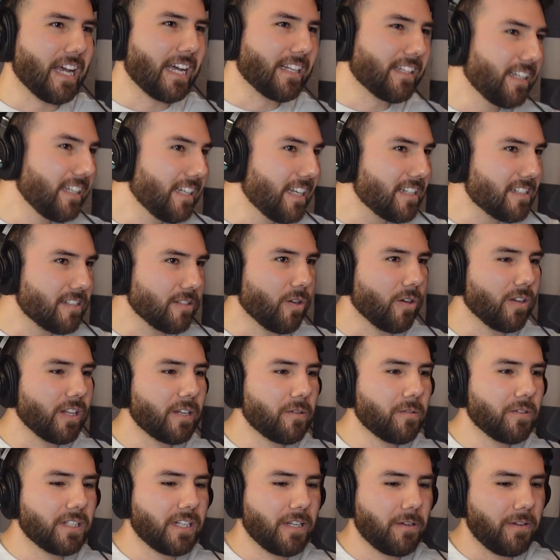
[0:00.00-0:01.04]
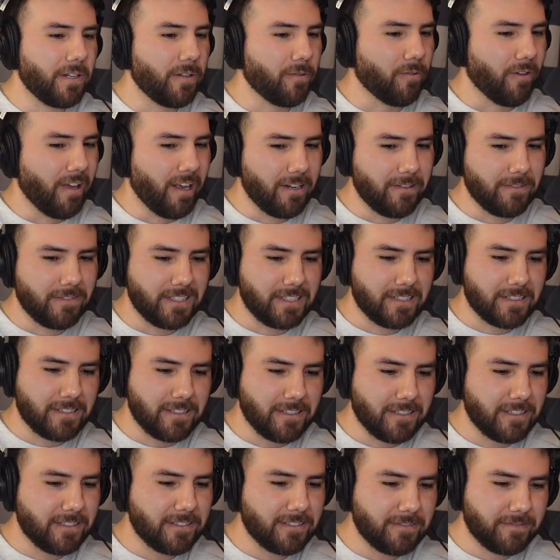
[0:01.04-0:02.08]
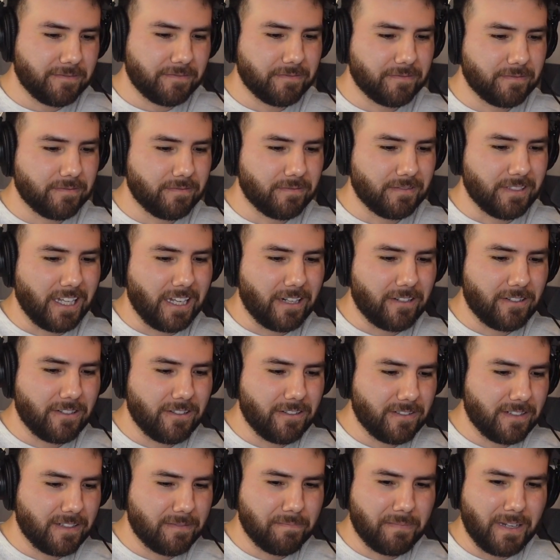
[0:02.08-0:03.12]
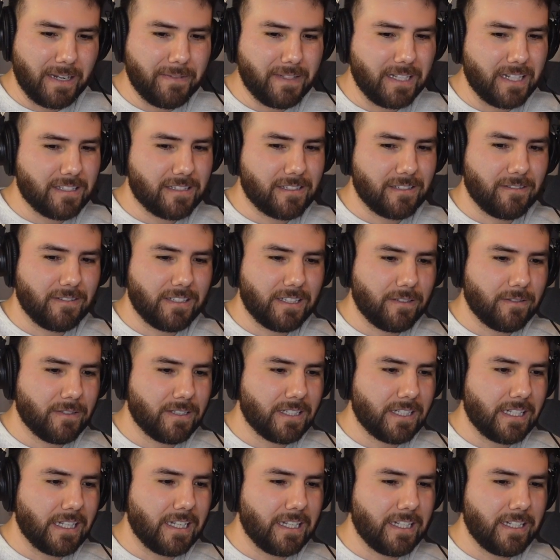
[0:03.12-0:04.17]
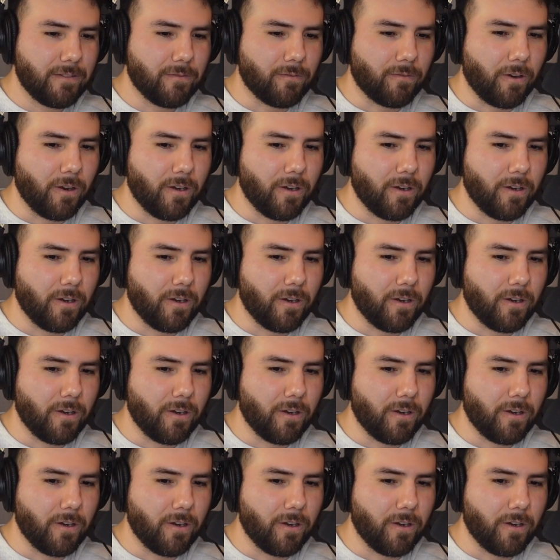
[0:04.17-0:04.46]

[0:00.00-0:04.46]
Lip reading: I think that's the only one that we read of his, though. I don't know. Maybe that's the only one that he wrote.